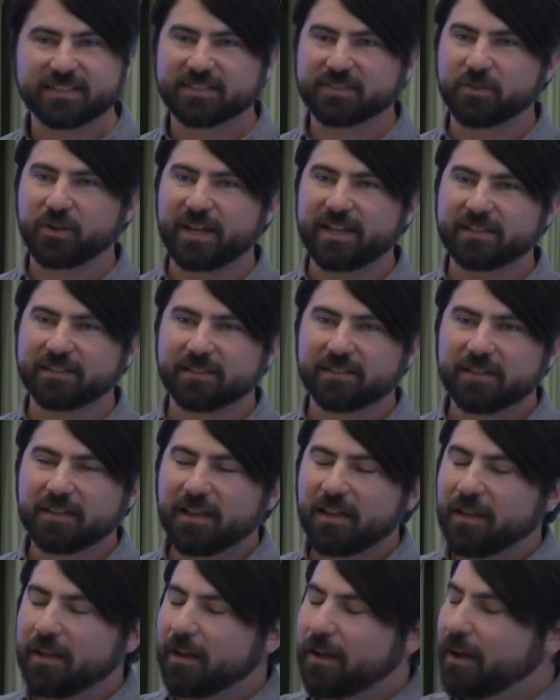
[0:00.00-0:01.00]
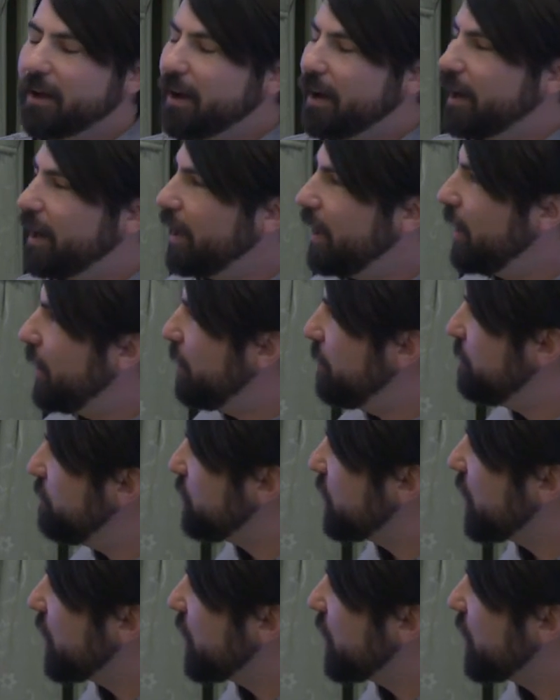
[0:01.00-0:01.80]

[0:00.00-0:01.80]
It's great. Um,